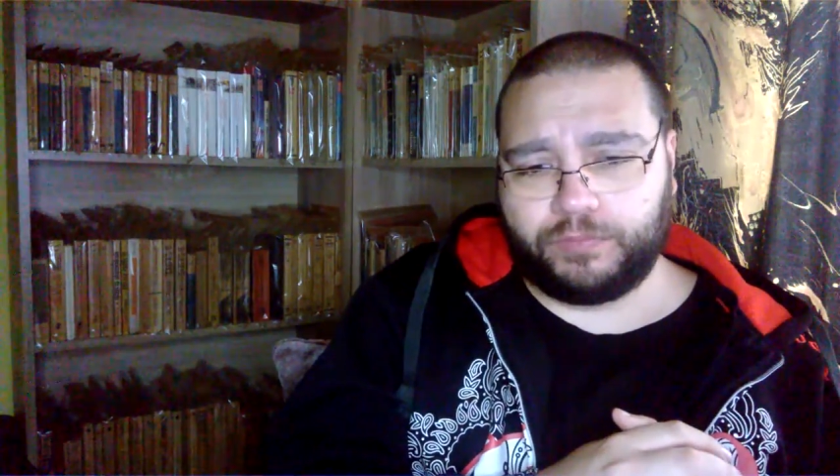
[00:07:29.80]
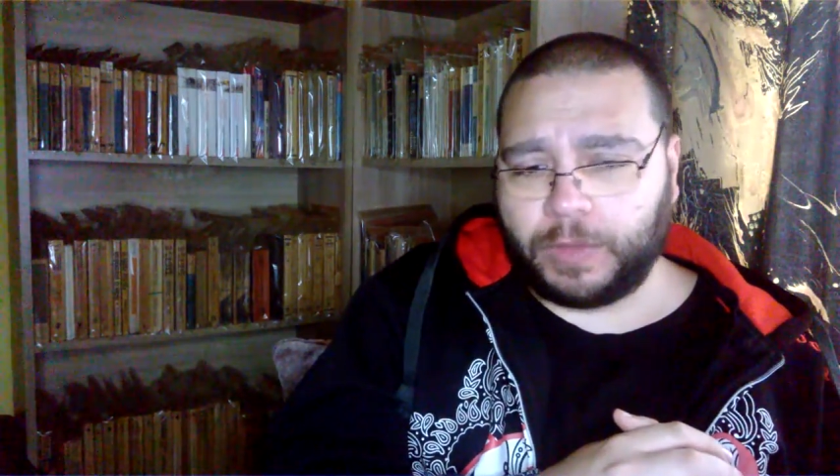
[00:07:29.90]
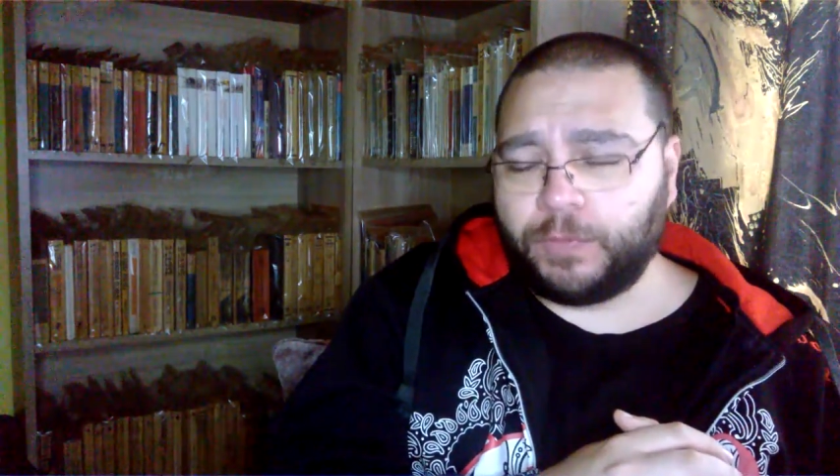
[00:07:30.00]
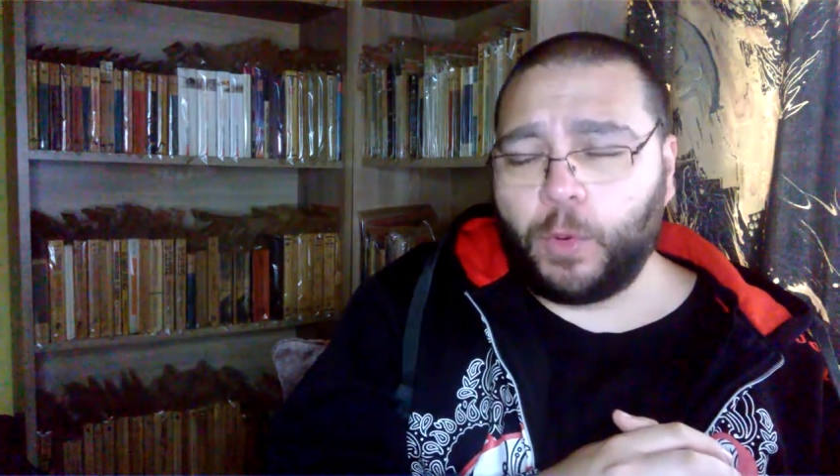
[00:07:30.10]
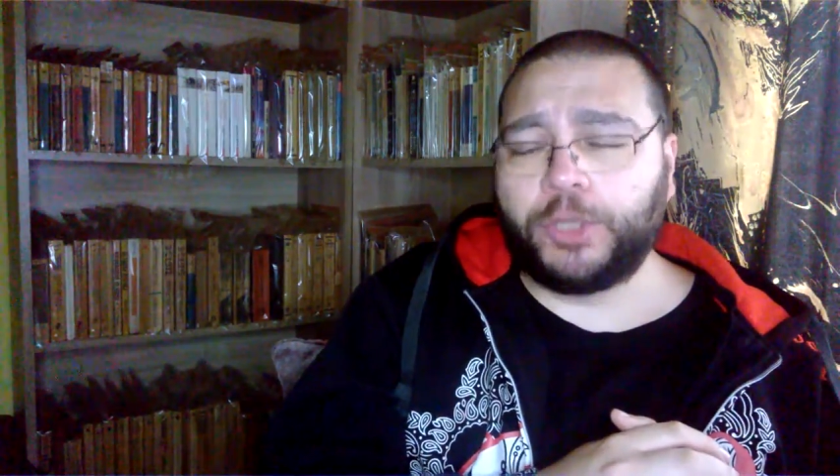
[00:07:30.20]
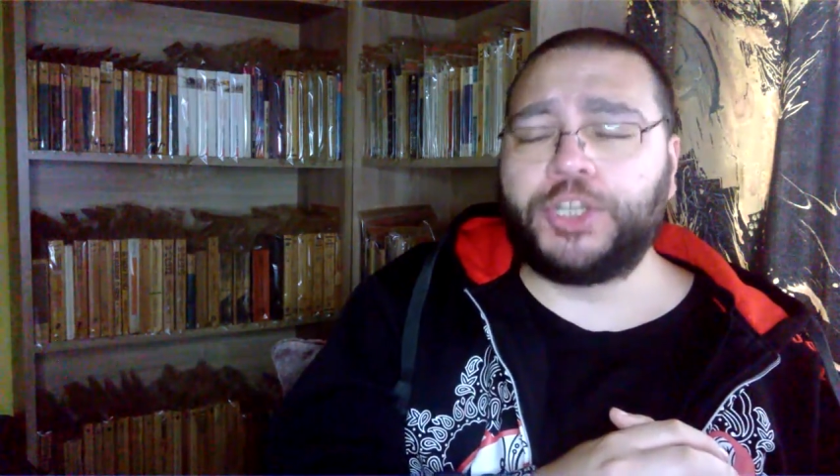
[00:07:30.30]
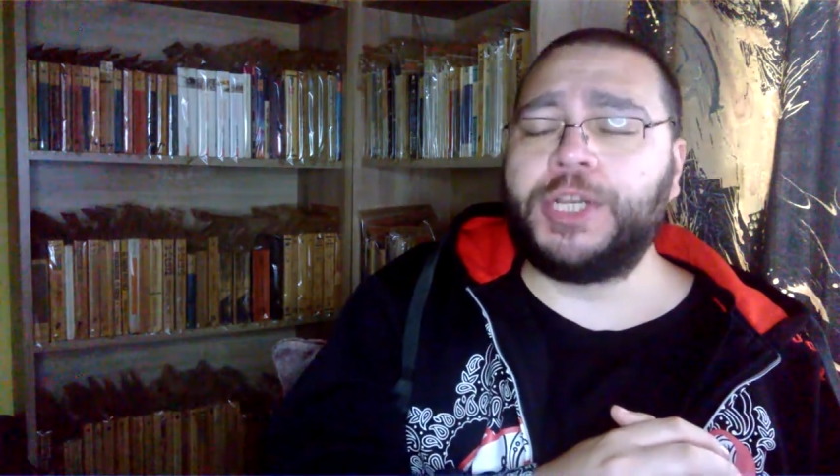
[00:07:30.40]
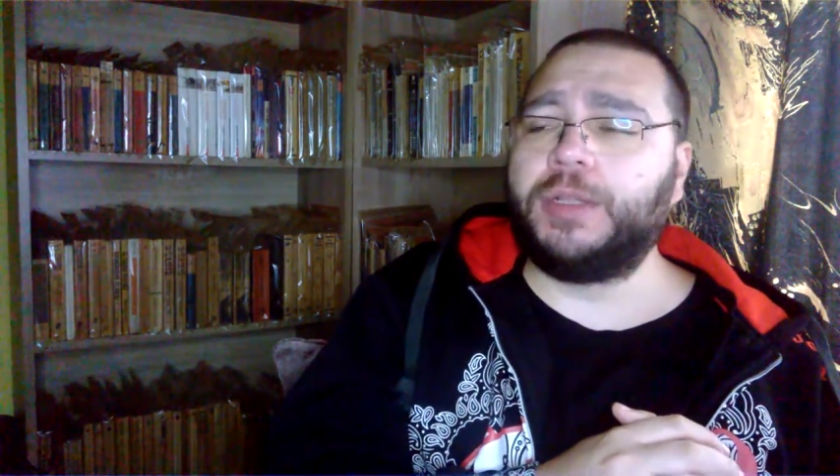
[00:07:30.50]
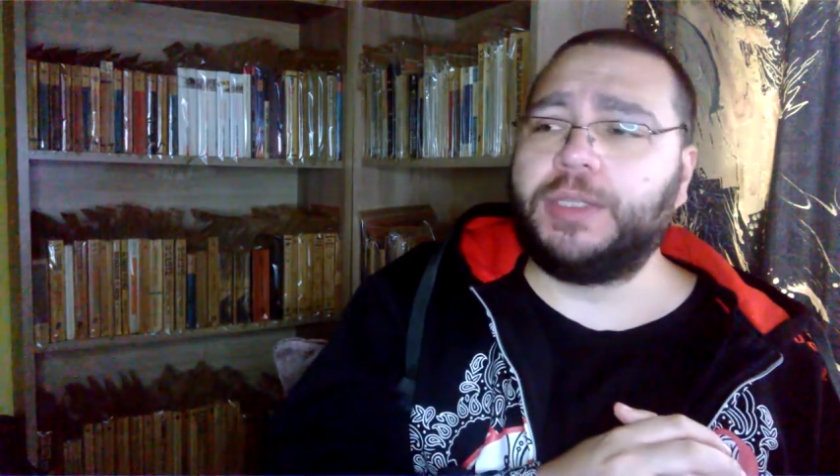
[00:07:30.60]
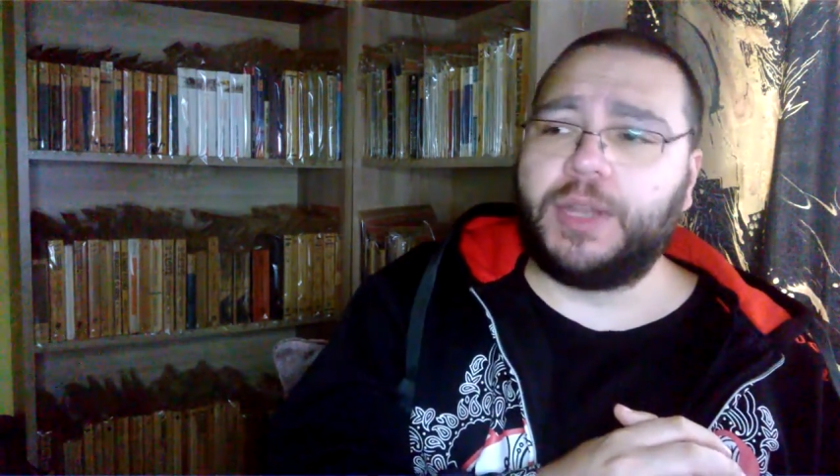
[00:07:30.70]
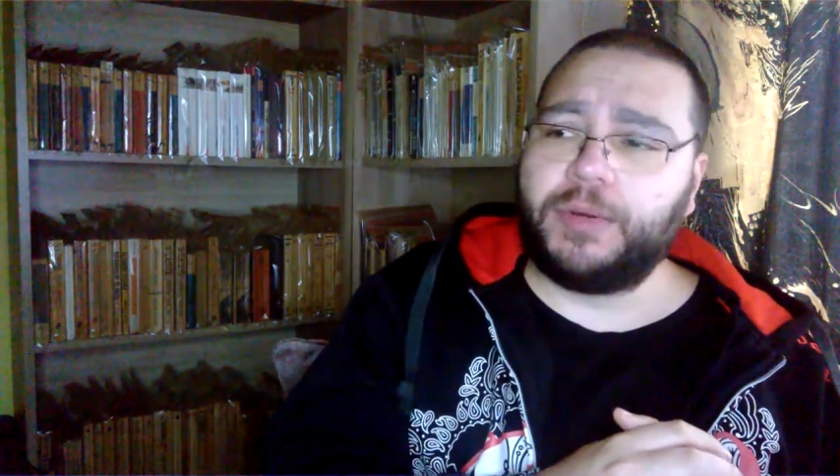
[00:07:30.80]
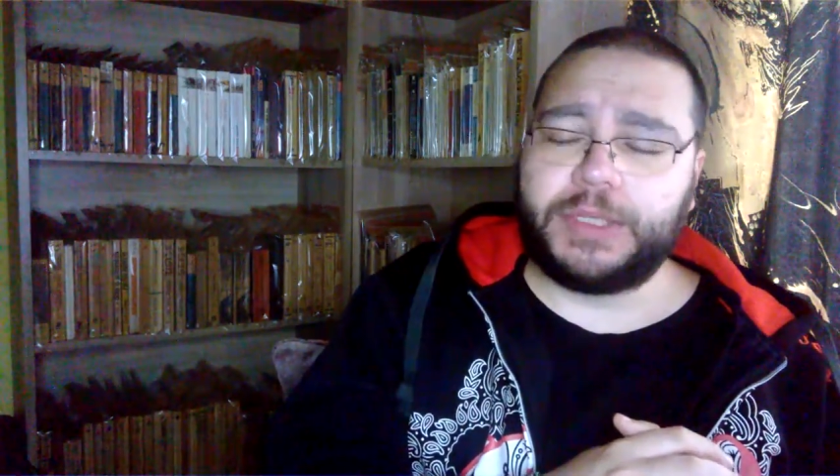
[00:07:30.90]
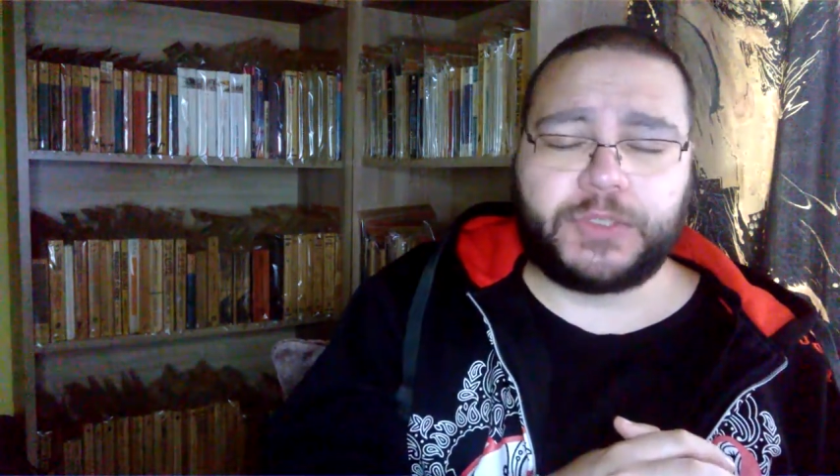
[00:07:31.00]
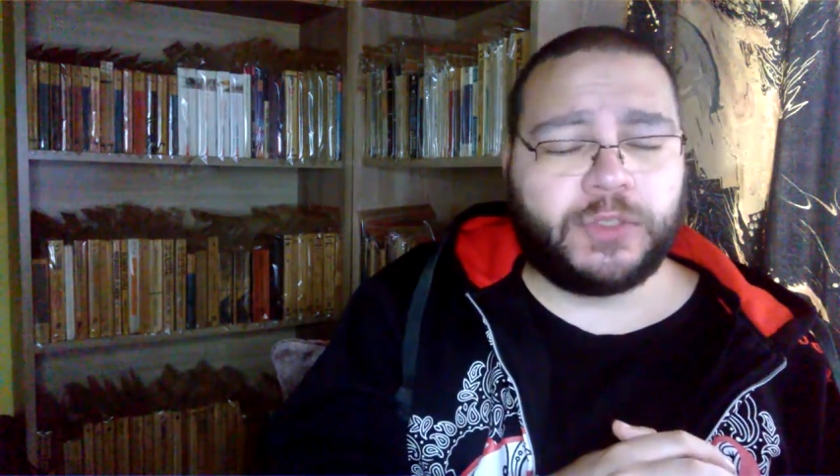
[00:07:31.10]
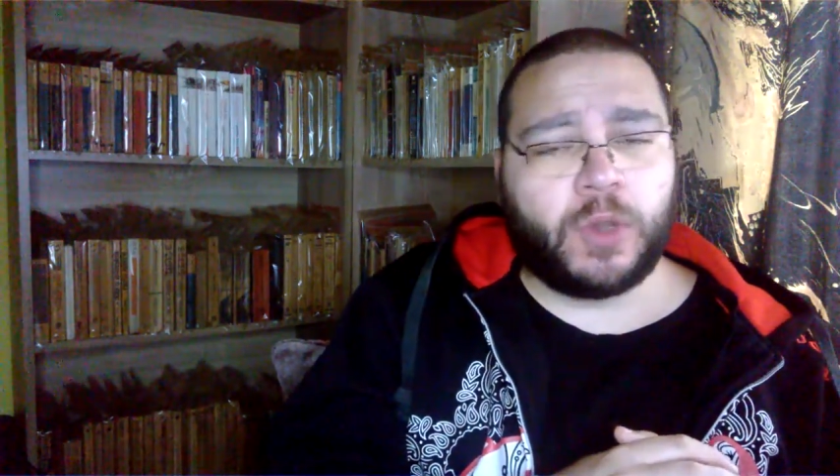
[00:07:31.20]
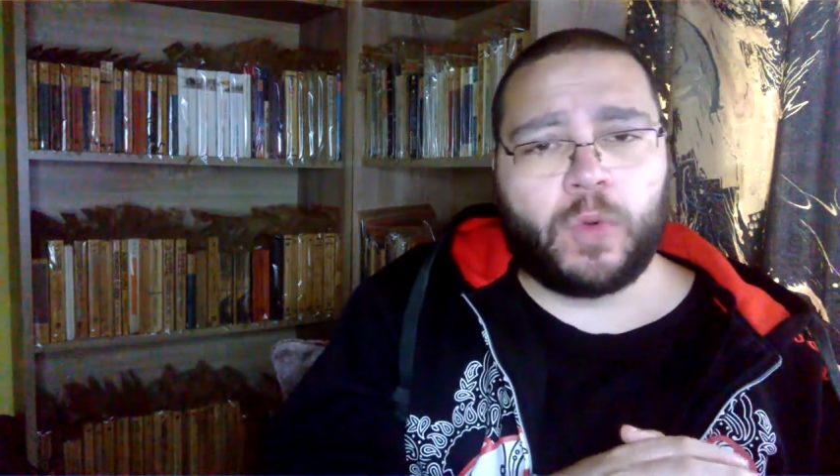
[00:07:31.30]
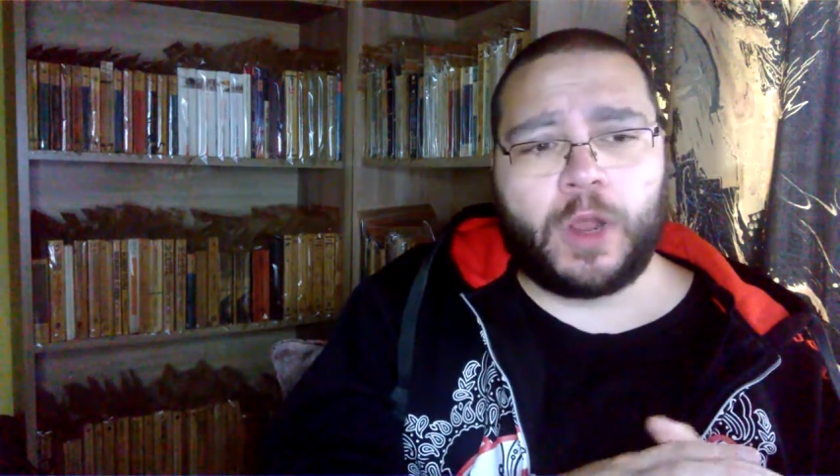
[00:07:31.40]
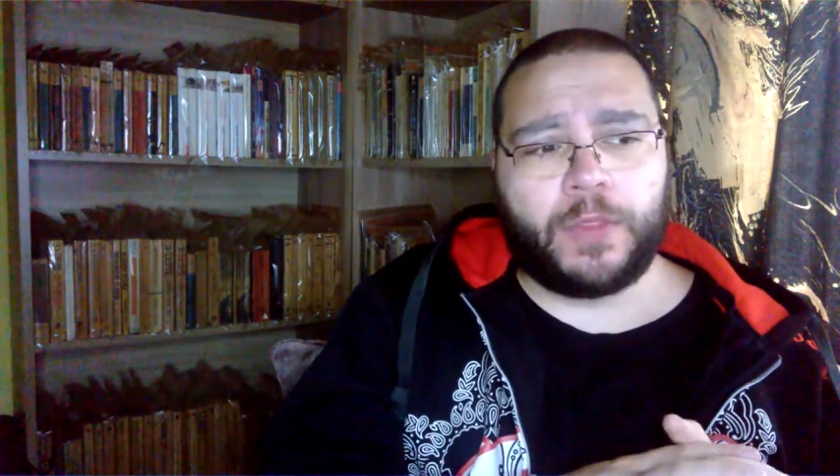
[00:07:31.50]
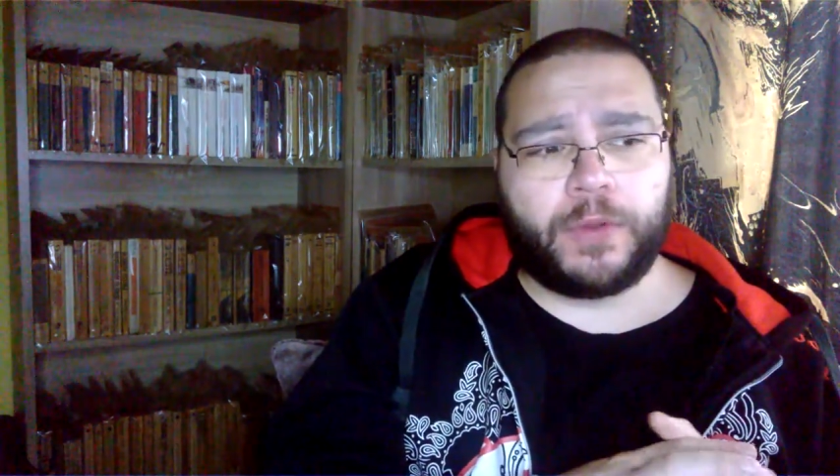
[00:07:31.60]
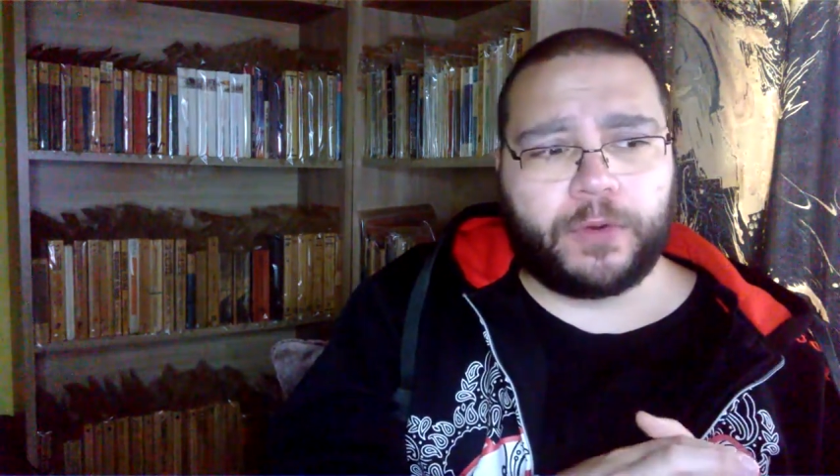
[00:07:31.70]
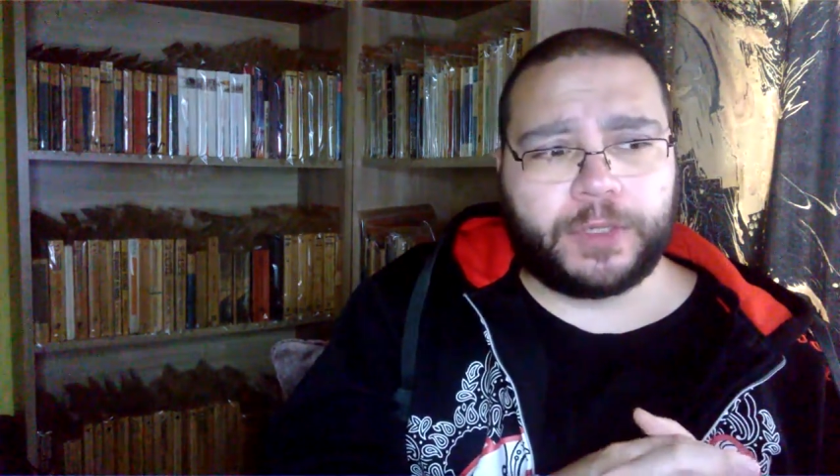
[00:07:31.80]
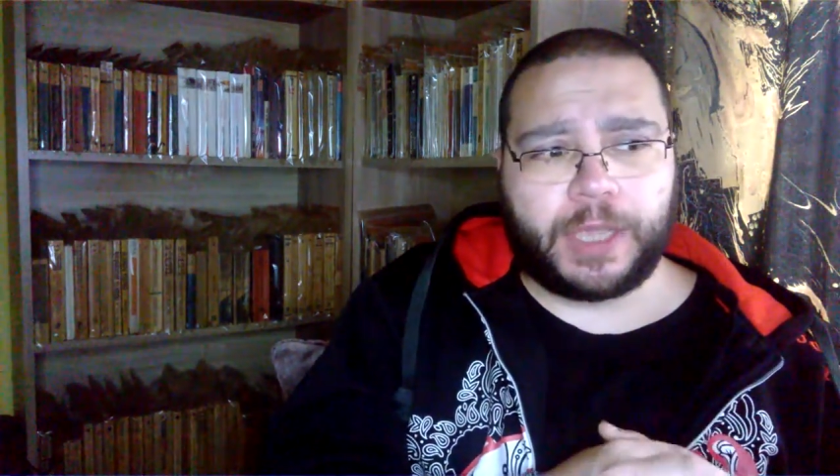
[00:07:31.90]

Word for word: unfortunately, there is no other